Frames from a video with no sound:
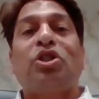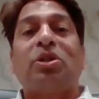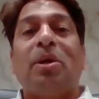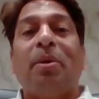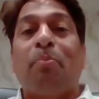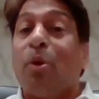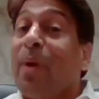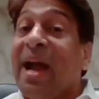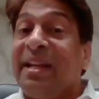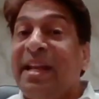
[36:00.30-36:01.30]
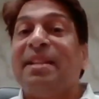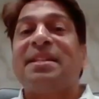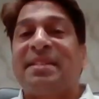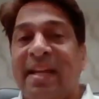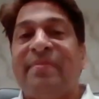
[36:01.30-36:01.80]
was
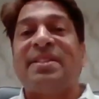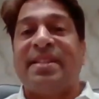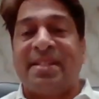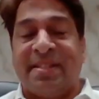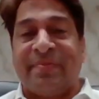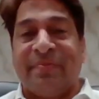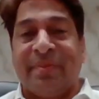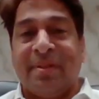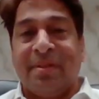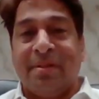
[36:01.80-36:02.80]
providing the services